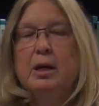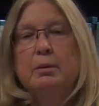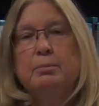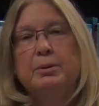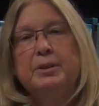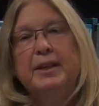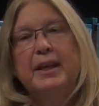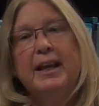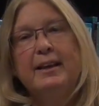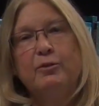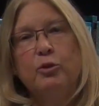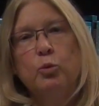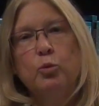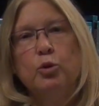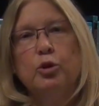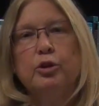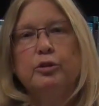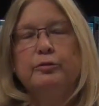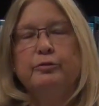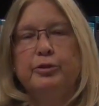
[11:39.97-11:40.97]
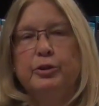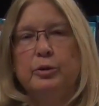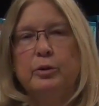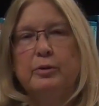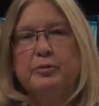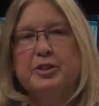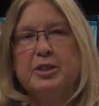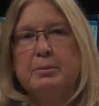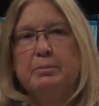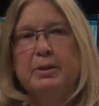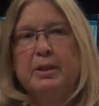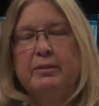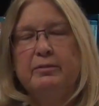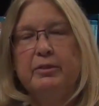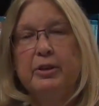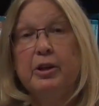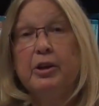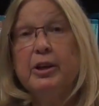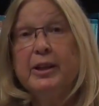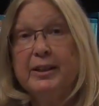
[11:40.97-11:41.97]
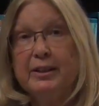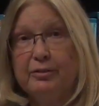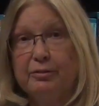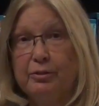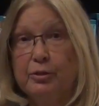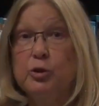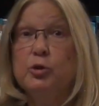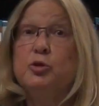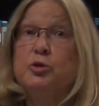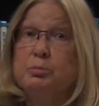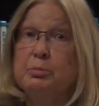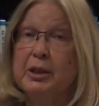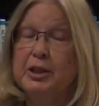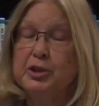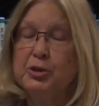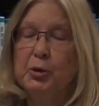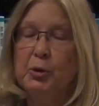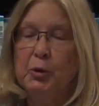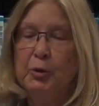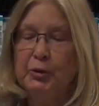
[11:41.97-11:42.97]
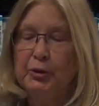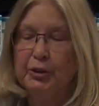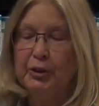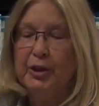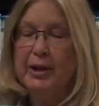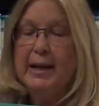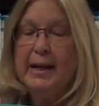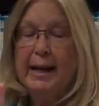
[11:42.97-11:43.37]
but they have a worldview of somebody very different who's much older.